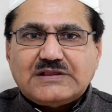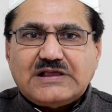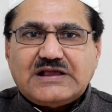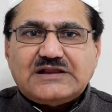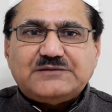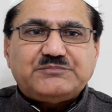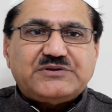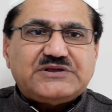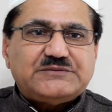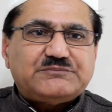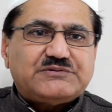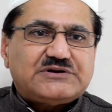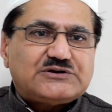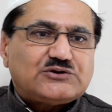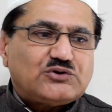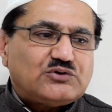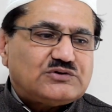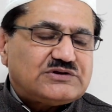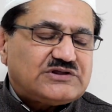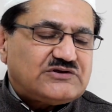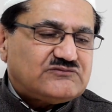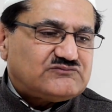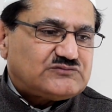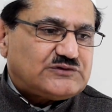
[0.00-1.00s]
And people
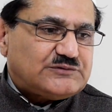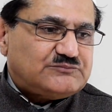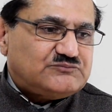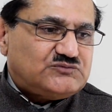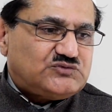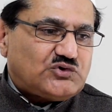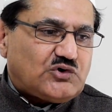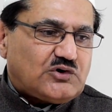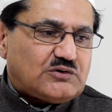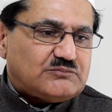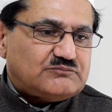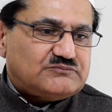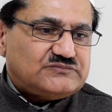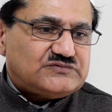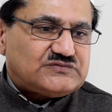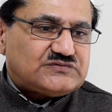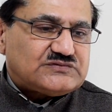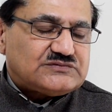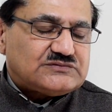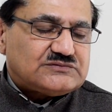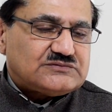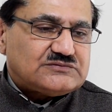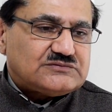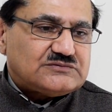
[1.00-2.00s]
don't give them
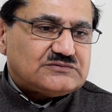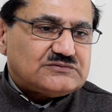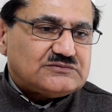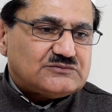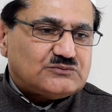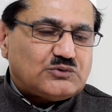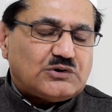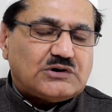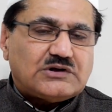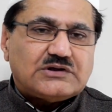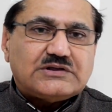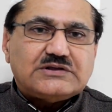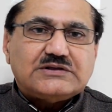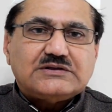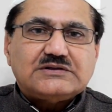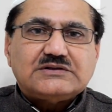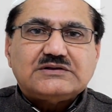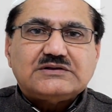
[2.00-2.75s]
jobs. Why?